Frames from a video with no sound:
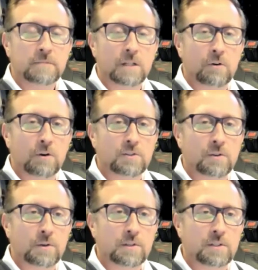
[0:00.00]
across
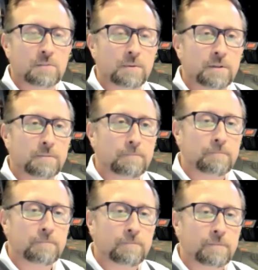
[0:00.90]
all 36 billion.
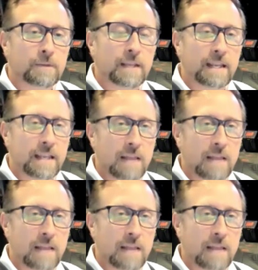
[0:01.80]
It can